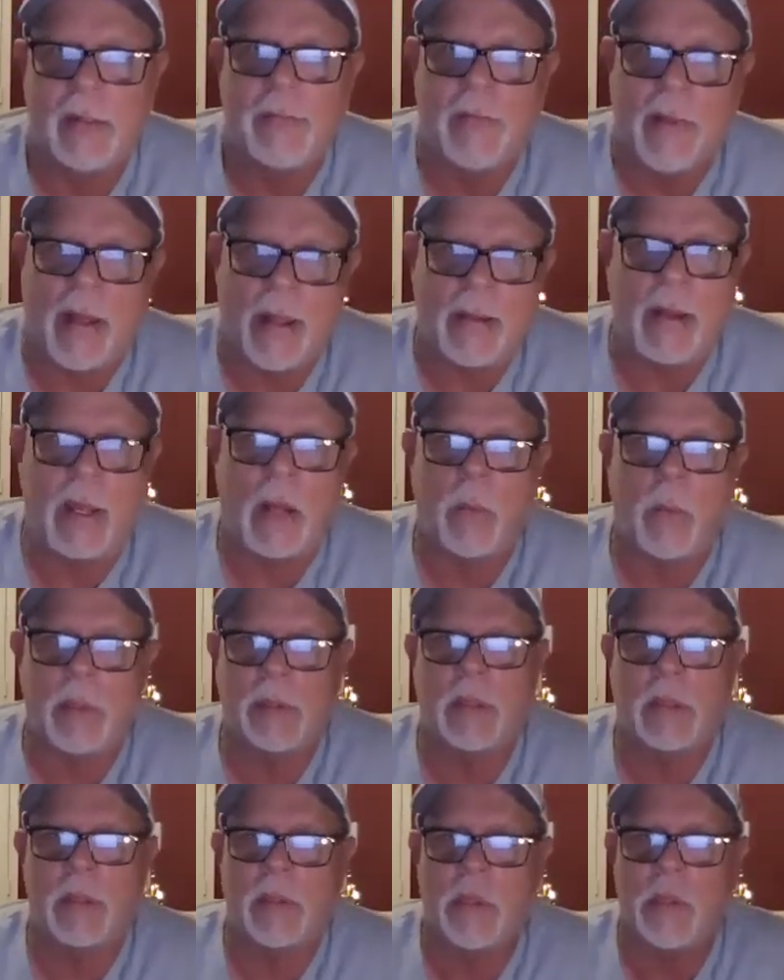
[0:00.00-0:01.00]
Find out what
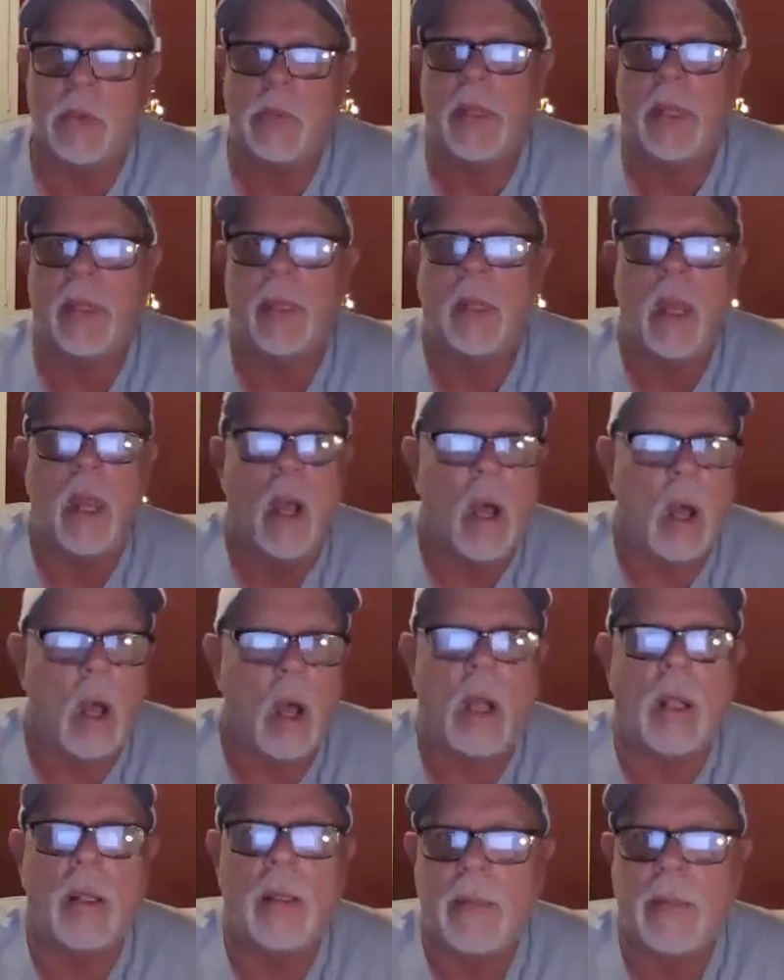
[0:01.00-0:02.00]
they're doing.
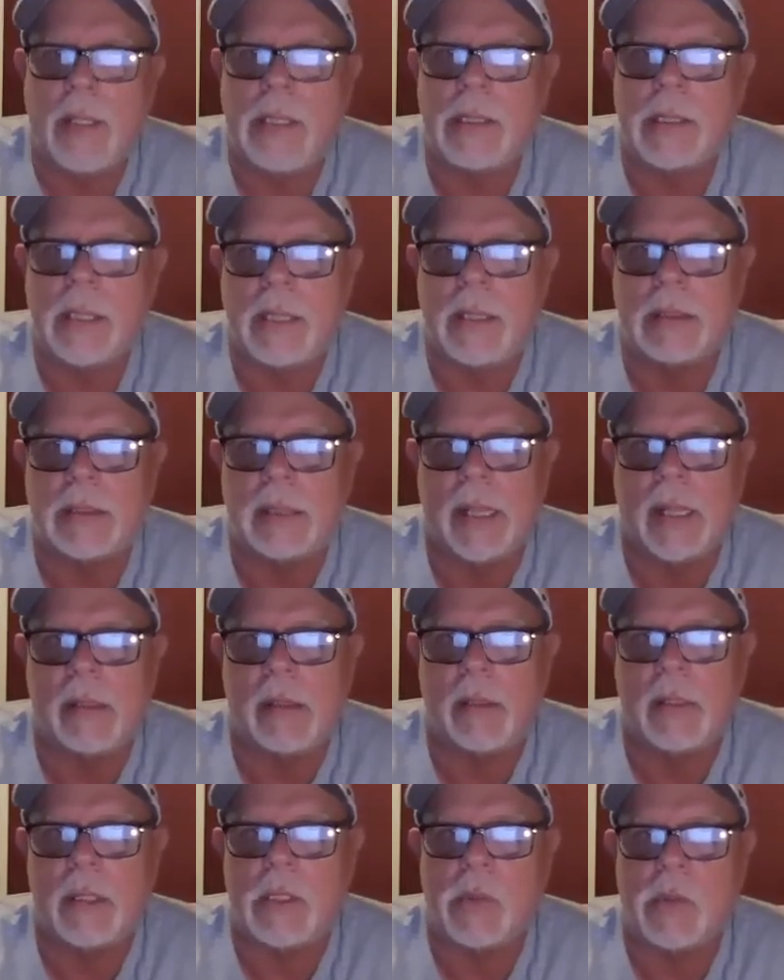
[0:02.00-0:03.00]
All of these things
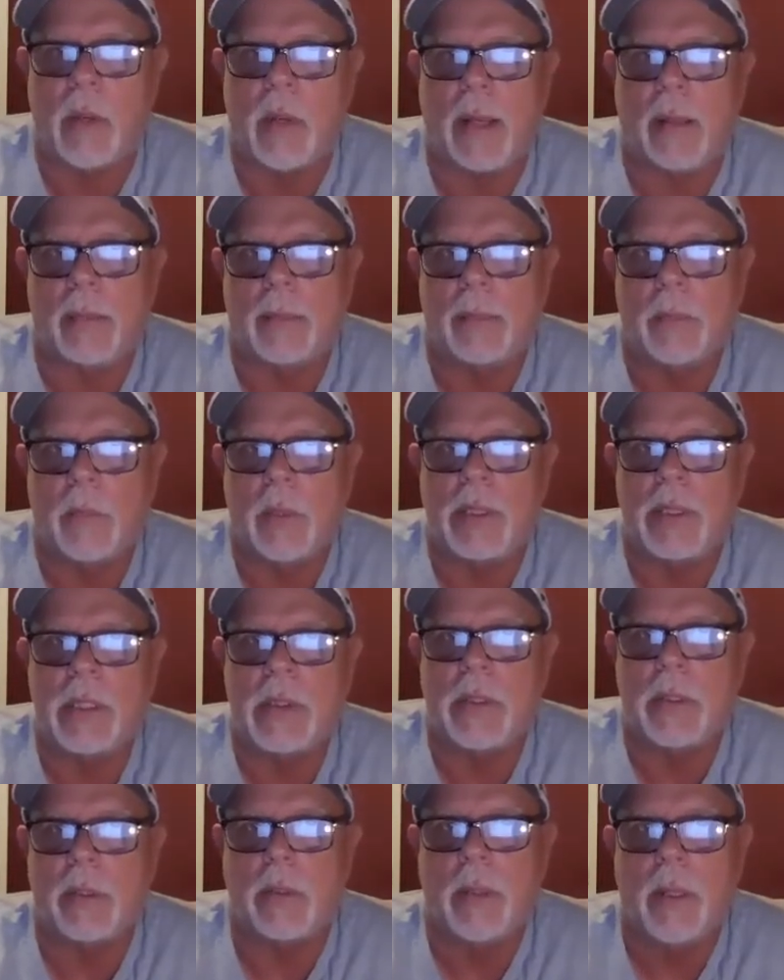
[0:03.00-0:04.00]
together does what? What does it do?